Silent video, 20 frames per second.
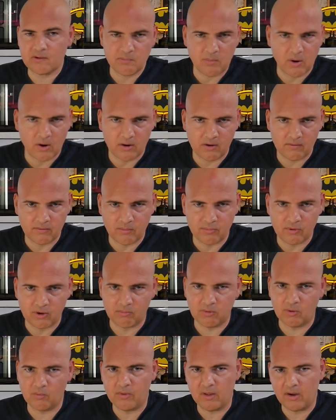is part of the
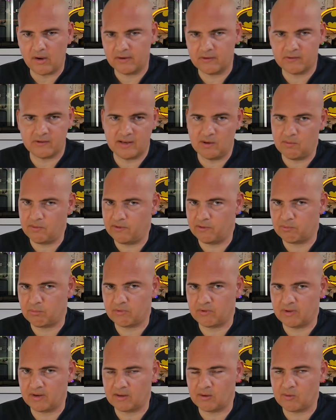problem that I see with this
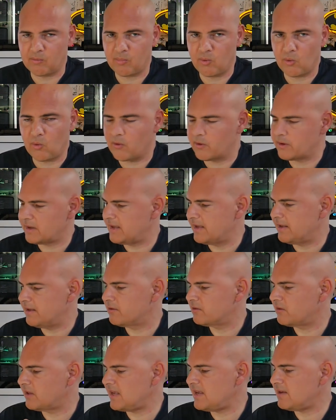particular board,
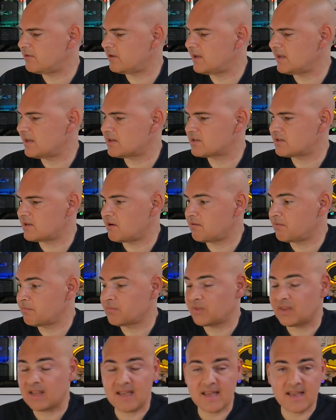is the heatsink itself
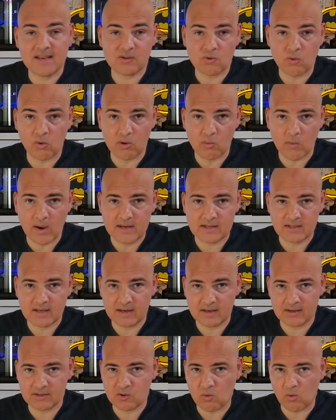is quite weighty
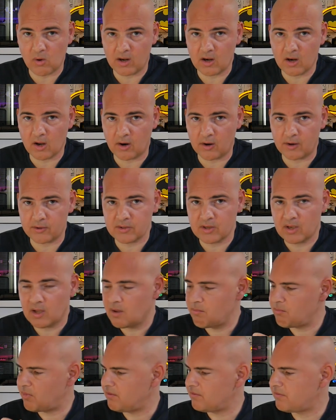and is quite large,
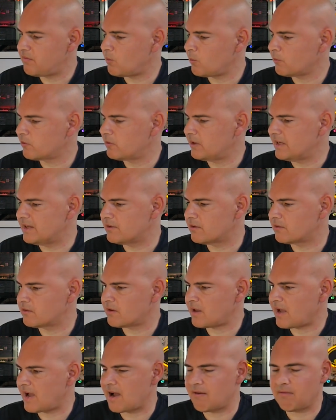but unfortunately
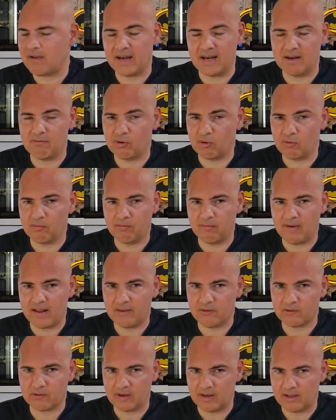doesn't have any real
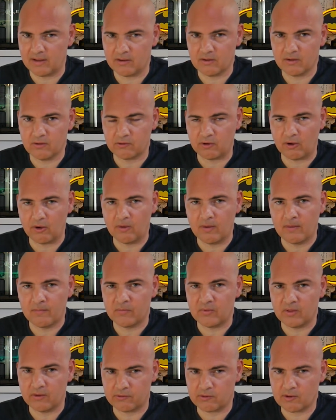vents in it. So
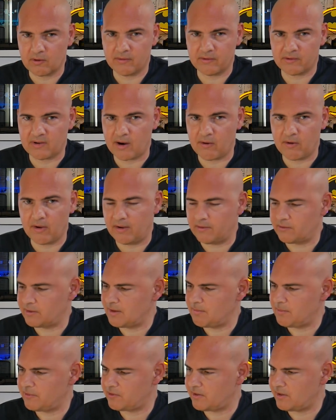the surface area is
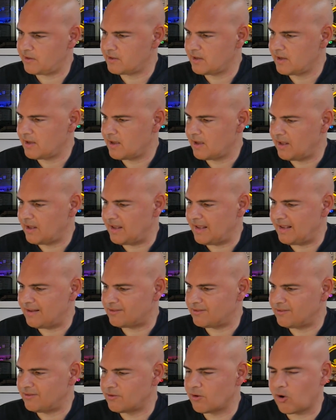limited.
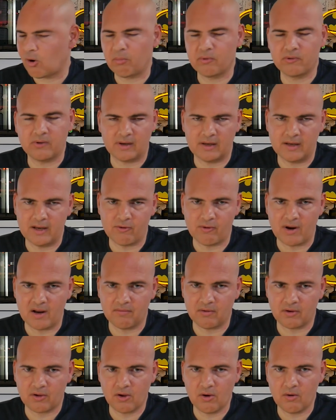It's not particularly great
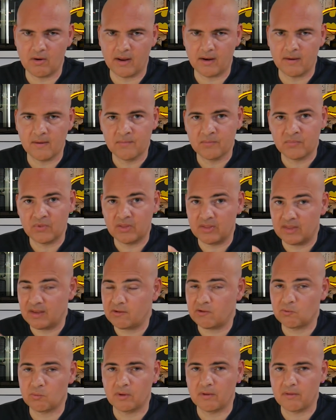for cooling.
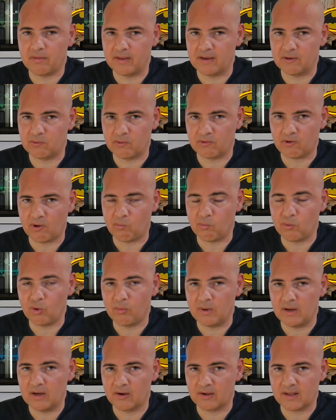This is one of the things which I will
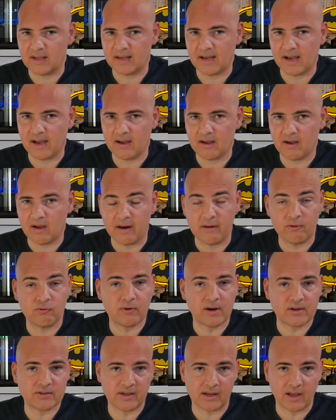be looking at and
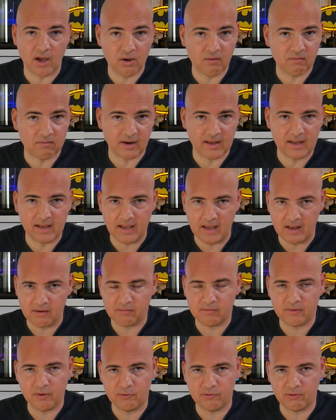addressing hopefully in
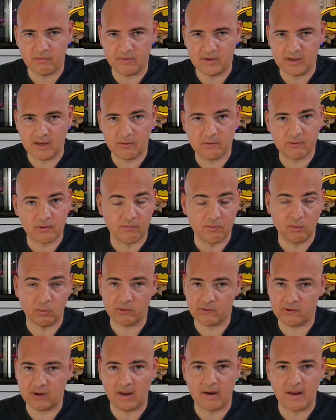future videos. So if you
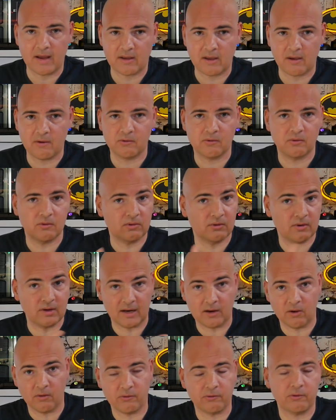want to see how that goes,
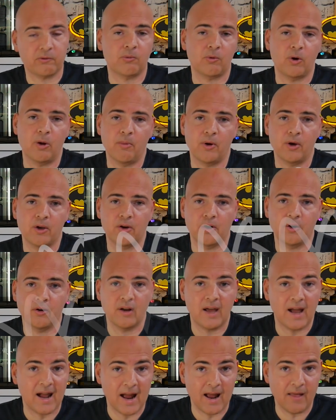click on the subscribe
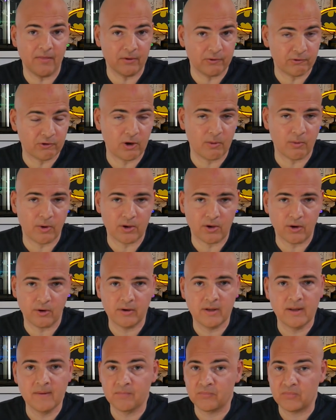icon and the chime
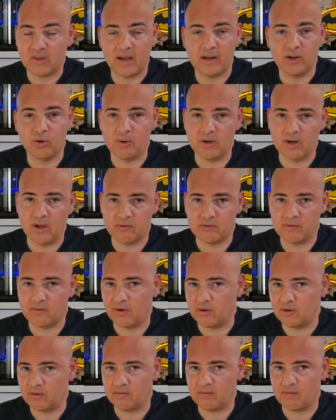icon, and you'll be
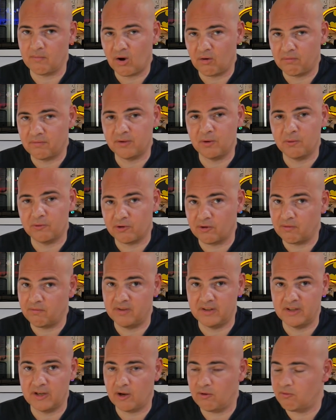notified of, of future
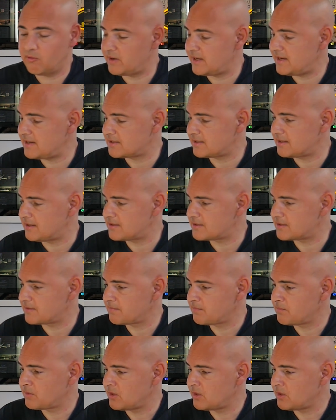video releases.